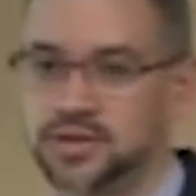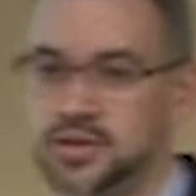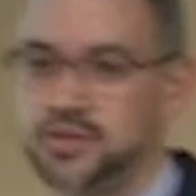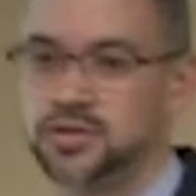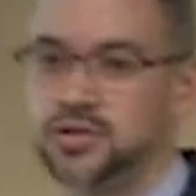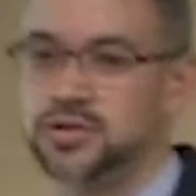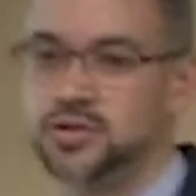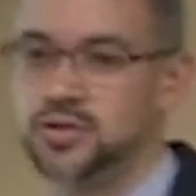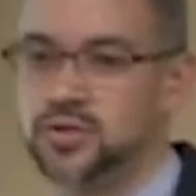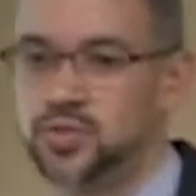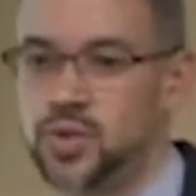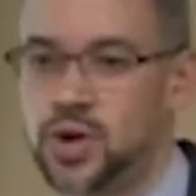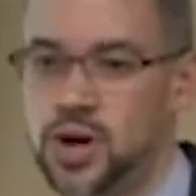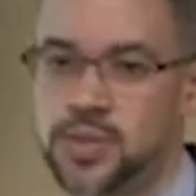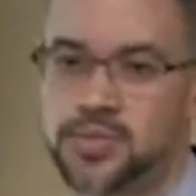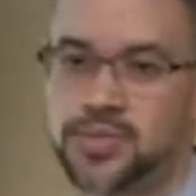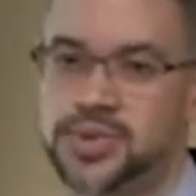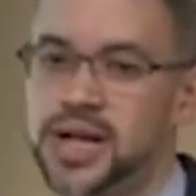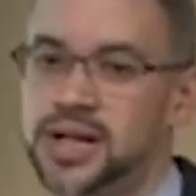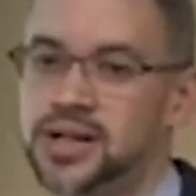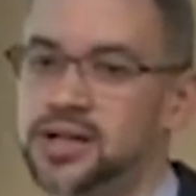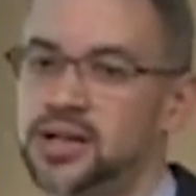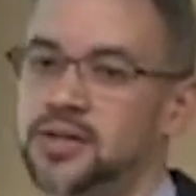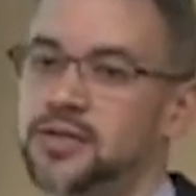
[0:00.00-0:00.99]
You choose one
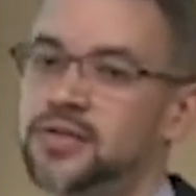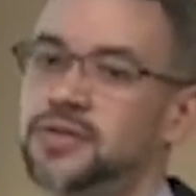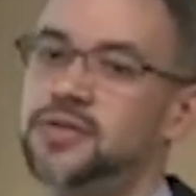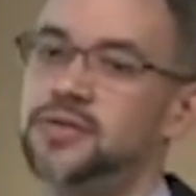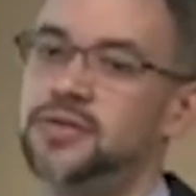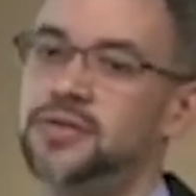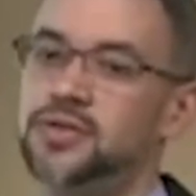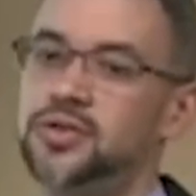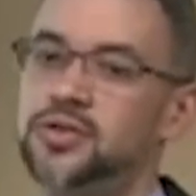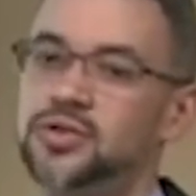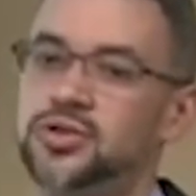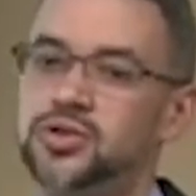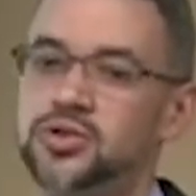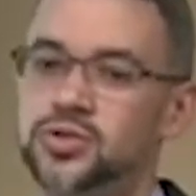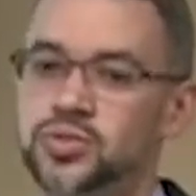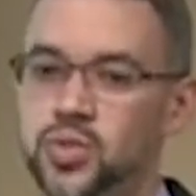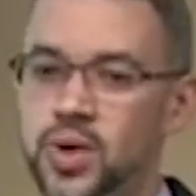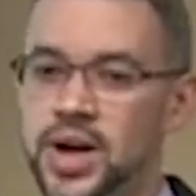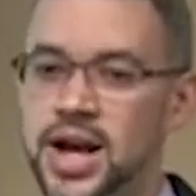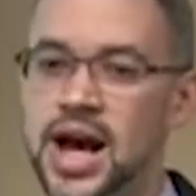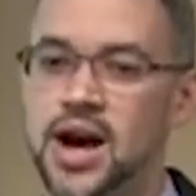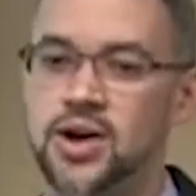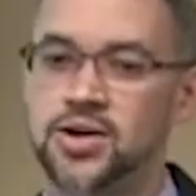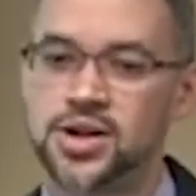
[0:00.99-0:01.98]
objective, you choose
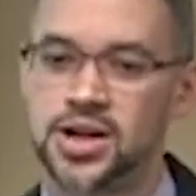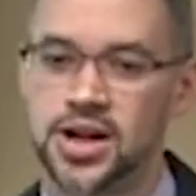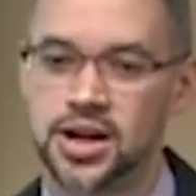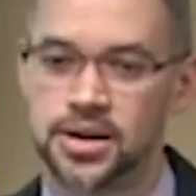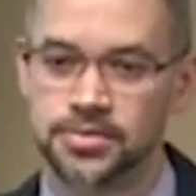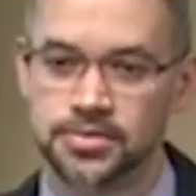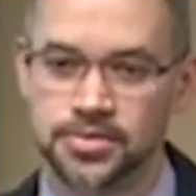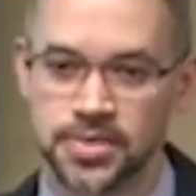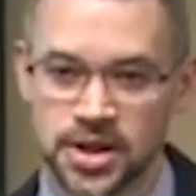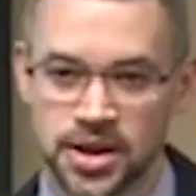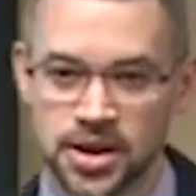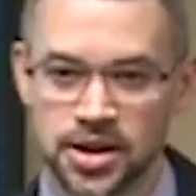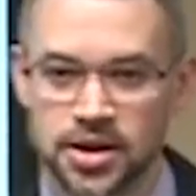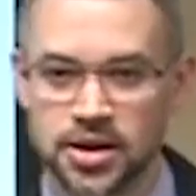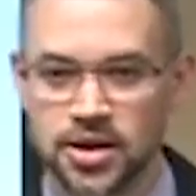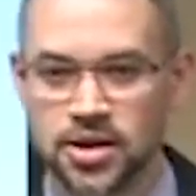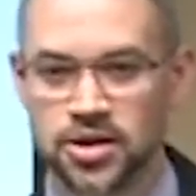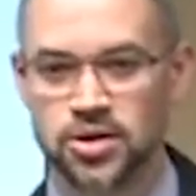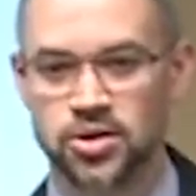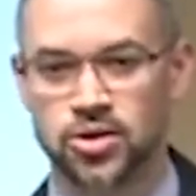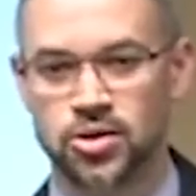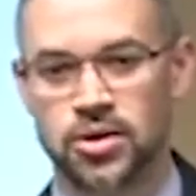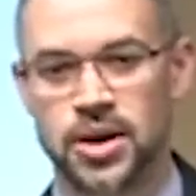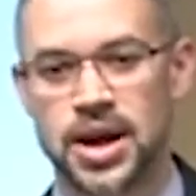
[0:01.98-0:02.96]
one outcome,
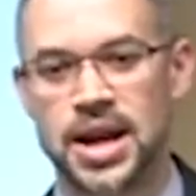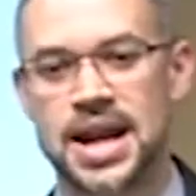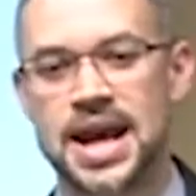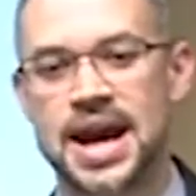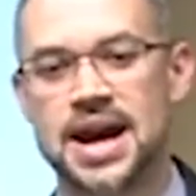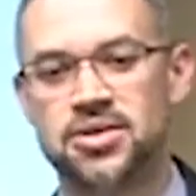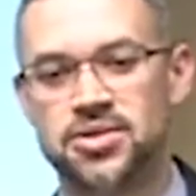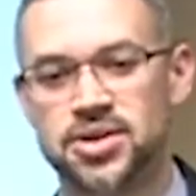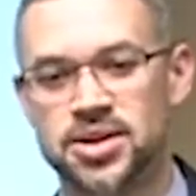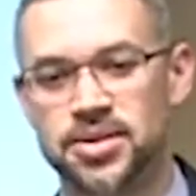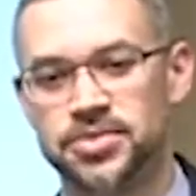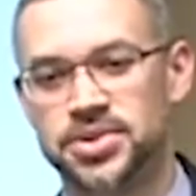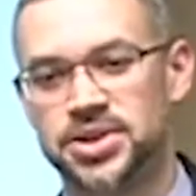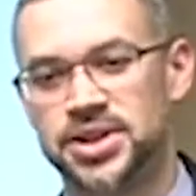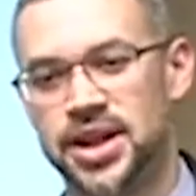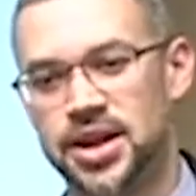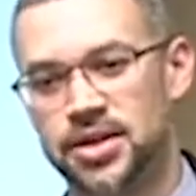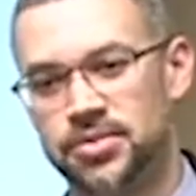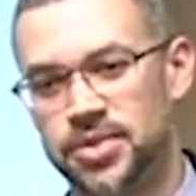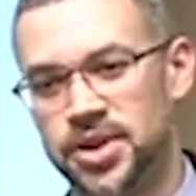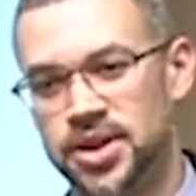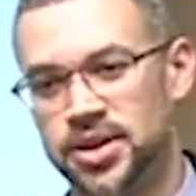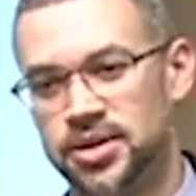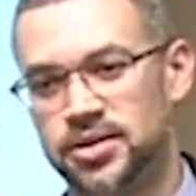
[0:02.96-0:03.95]
you create an outcome
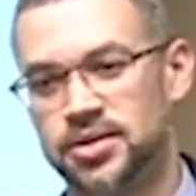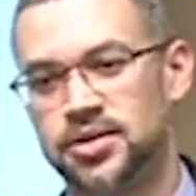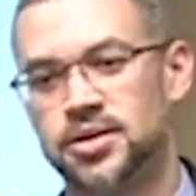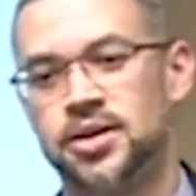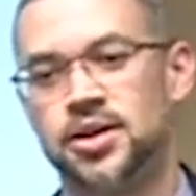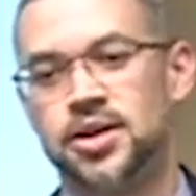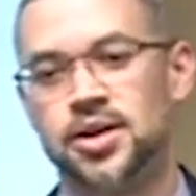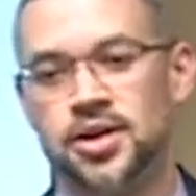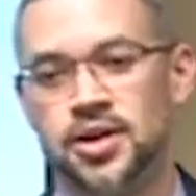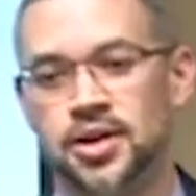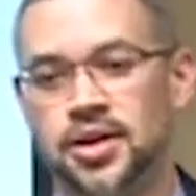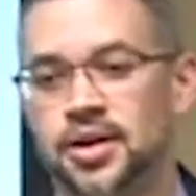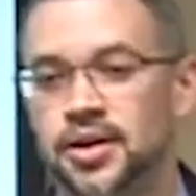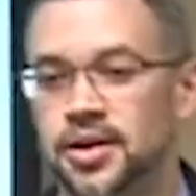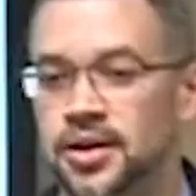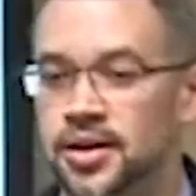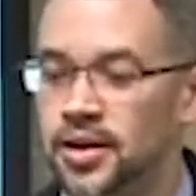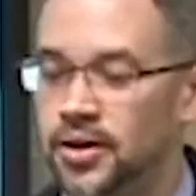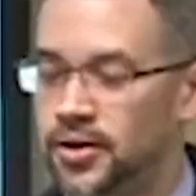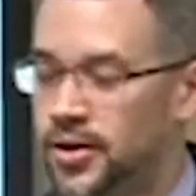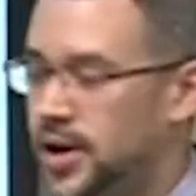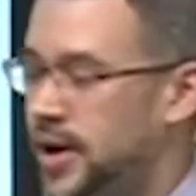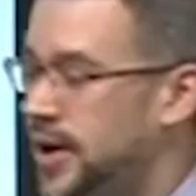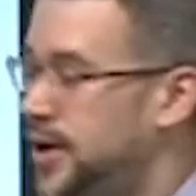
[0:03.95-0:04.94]
statement,
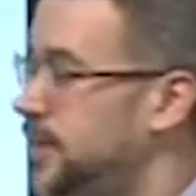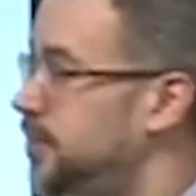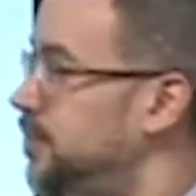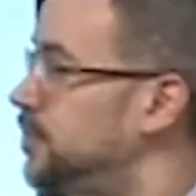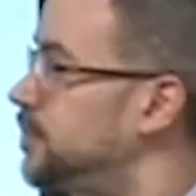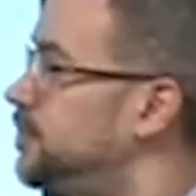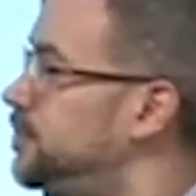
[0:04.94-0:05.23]
okay?